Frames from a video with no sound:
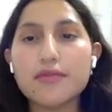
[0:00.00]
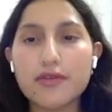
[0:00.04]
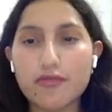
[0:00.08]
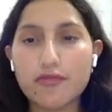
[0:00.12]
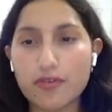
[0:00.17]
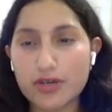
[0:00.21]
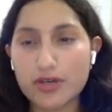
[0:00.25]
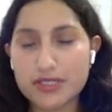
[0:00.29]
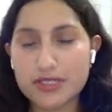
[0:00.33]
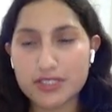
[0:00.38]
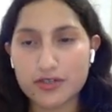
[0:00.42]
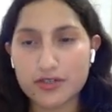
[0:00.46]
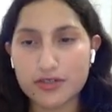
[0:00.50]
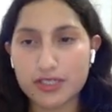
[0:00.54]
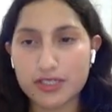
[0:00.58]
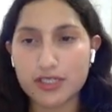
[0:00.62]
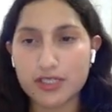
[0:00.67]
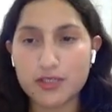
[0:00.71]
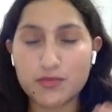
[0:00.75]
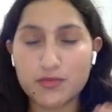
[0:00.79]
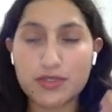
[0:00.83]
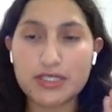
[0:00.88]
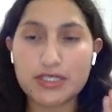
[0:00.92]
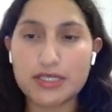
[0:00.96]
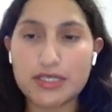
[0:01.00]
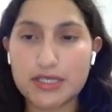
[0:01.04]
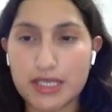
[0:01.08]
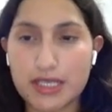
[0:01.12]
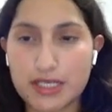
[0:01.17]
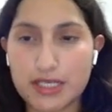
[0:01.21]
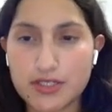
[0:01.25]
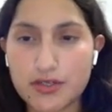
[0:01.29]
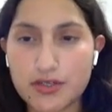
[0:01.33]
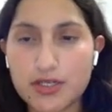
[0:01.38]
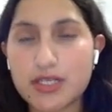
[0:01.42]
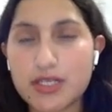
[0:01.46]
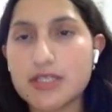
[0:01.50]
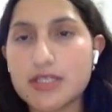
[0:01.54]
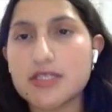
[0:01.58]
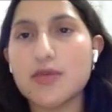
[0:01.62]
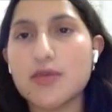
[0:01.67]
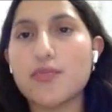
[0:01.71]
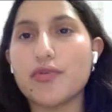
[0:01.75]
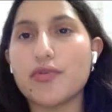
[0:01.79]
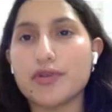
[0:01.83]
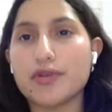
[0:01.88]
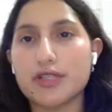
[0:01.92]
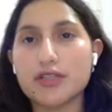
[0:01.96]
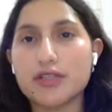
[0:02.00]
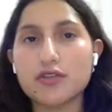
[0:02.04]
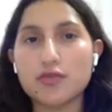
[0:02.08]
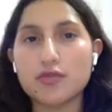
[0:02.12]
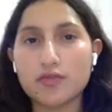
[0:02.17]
Before starting this presentation, it's important